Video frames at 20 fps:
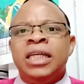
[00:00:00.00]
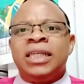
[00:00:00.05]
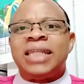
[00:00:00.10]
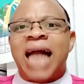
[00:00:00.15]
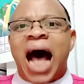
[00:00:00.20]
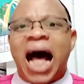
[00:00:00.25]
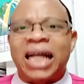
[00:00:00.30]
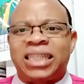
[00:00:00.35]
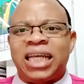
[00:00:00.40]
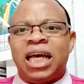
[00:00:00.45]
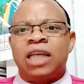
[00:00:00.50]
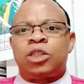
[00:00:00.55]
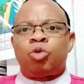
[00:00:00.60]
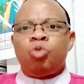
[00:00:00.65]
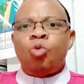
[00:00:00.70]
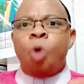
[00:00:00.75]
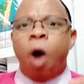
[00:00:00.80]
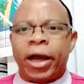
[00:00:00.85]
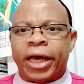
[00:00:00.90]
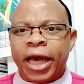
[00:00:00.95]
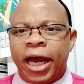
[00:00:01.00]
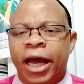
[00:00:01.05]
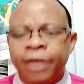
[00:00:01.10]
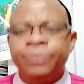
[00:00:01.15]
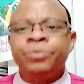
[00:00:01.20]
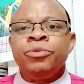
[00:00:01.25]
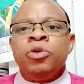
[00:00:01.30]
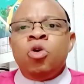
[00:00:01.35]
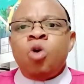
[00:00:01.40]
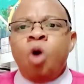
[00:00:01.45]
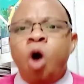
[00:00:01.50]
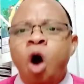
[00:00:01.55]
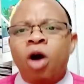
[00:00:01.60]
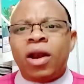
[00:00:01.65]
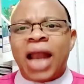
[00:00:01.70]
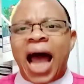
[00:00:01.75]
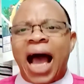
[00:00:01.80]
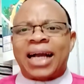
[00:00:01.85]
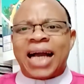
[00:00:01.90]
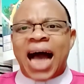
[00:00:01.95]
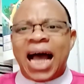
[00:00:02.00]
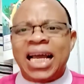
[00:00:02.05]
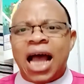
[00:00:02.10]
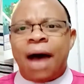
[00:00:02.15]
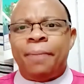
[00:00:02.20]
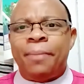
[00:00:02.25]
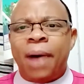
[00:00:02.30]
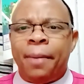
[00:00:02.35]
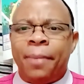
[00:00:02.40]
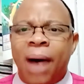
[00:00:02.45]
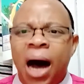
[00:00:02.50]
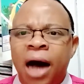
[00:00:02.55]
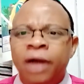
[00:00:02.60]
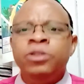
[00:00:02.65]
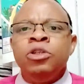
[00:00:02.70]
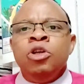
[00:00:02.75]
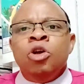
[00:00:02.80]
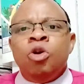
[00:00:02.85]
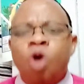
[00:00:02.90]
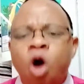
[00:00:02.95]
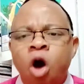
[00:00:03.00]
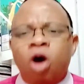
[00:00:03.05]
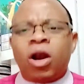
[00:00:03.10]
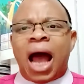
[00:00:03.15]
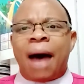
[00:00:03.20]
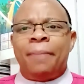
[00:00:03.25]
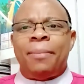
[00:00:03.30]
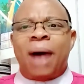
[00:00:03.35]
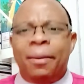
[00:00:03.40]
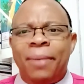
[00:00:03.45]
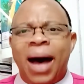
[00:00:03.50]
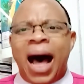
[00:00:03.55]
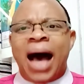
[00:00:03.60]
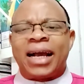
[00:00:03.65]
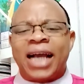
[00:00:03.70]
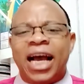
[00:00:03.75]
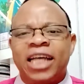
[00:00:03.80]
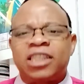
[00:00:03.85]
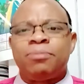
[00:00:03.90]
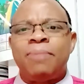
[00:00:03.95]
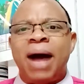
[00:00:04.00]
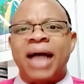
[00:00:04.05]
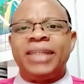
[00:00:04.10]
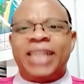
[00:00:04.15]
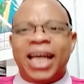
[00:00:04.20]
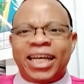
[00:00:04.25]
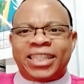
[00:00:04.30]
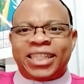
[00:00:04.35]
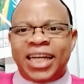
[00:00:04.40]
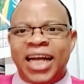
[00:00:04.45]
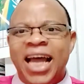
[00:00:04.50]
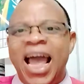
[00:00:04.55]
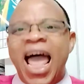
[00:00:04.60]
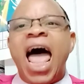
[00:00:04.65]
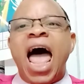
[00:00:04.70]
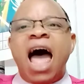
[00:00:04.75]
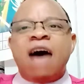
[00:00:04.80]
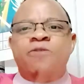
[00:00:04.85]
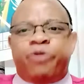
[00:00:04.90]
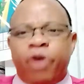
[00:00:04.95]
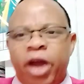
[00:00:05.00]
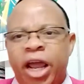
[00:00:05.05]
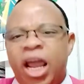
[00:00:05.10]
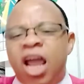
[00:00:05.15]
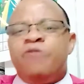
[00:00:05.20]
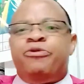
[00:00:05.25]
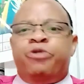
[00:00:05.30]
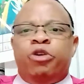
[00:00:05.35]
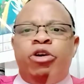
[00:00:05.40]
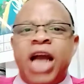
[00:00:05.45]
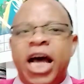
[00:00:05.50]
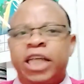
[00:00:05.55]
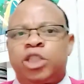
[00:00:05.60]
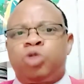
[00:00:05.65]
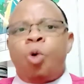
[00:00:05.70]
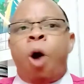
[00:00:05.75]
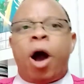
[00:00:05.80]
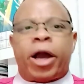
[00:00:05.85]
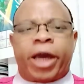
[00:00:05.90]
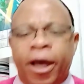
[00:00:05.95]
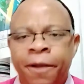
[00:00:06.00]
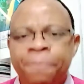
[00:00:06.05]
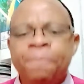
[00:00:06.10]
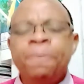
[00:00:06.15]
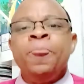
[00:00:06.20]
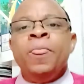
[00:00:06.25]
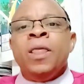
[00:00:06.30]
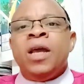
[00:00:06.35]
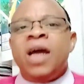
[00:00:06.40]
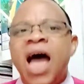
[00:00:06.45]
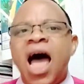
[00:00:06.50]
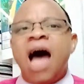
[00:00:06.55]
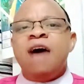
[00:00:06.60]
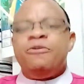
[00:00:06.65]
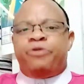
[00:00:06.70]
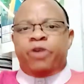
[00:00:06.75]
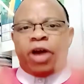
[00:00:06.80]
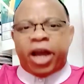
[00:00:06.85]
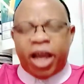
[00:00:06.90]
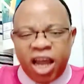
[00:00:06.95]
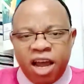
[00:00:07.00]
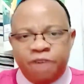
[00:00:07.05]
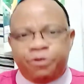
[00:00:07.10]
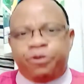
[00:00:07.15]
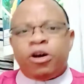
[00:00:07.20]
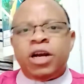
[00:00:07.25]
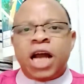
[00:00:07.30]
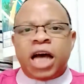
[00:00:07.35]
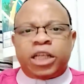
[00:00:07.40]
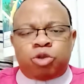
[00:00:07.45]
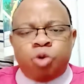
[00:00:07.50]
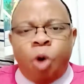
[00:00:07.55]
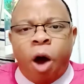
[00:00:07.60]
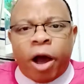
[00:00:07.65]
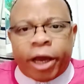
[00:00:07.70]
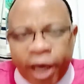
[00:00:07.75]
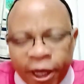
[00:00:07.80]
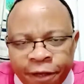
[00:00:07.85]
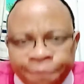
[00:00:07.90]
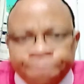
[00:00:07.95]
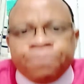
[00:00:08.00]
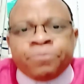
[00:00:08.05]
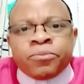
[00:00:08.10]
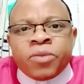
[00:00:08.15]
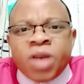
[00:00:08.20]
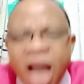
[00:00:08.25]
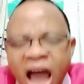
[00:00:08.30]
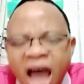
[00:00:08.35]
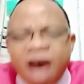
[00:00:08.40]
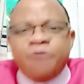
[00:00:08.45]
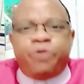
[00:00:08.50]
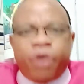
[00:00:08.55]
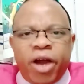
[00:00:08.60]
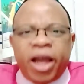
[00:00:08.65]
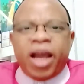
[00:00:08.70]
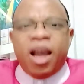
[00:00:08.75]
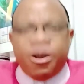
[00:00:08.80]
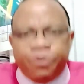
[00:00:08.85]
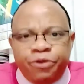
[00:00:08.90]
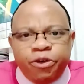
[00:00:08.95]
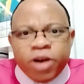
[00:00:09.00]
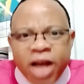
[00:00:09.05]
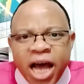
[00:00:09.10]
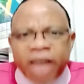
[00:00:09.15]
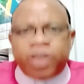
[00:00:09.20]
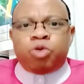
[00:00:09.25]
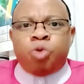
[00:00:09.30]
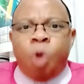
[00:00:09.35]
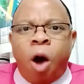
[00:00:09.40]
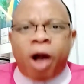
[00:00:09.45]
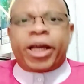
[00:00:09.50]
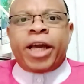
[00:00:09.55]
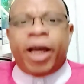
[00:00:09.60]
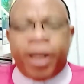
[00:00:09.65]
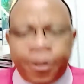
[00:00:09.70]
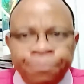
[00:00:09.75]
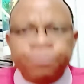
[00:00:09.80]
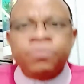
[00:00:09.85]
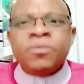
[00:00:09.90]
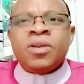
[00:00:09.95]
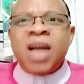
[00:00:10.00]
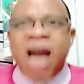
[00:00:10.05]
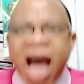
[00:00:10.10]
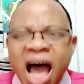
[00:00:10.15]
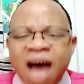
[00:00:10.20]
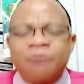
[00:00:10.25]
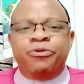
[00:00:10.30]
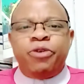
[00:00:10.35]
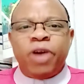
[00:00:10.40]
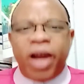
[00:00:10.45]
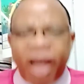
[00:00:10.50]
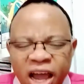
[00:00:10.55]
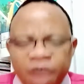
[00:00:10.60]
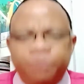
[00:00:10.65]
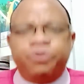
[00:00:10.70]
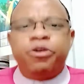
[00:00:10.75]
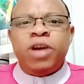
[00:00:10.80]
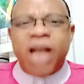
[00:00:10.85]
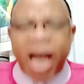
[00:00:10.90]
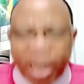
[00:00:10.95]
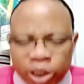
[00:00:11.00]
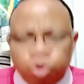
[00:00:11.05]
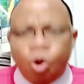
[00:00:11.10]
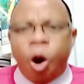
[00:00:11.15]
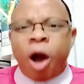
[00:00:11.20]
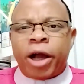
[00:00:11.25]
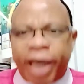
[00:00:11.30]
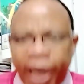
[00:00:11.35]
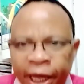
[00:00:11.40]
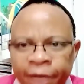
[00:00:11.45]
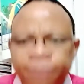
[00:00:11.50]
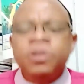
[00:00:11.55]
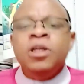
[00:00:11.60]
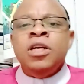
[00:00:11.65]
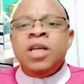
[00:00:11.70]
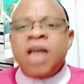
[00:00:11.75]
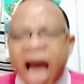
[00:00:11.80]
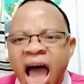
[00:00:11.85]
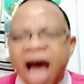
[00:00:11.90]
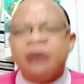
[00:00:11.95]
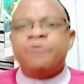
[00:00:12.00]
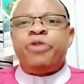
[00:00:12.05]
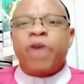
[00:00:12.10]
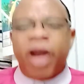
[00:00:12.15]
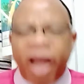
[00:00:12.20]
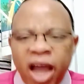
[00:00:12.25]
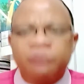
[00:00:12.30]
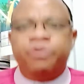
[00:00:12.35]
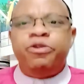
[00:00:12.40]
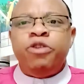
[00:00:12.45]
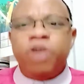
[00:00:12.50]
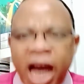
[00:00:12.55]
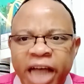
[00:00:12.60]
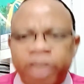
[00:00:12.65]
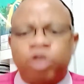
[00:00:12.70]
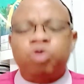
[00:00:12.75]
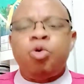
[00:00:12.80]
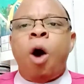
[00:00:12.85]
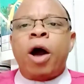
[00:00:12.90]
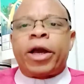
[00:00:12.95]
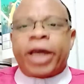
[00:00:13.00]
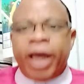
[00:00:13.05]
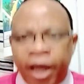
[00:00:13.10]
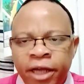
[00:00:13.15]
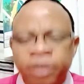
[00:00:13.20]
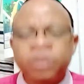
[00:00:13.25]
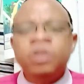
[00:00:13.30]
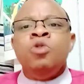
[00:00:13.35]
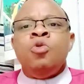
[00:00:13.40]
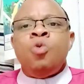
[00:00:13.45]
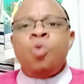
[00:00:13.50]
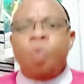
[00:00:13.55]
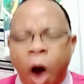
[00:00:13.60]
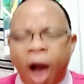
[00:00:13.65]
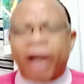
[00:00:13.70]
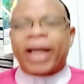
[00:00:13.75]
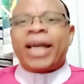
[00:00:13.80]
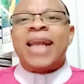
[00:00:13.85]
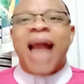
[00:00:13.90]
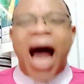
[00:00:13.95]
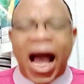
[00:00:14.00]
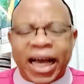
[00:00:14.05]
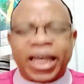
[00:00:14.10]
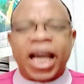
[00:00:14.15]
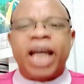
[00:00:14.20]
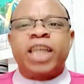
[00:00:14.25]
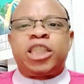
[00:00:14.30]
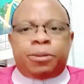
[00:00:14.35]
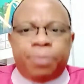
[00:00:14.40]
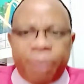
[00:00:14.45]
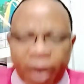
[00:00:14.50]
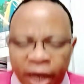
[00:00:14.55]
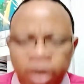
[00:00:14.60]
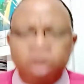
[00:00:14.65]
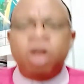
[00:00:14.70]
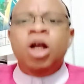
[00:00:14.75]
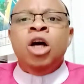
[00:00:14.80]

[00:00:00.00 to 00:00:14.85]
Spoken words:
that is working. Ola Kaya Mama. Ola Mama against my destiny. Every evil networking. Every evil networking. Every evil networking. Every evil networking. Every evil networking. Working against me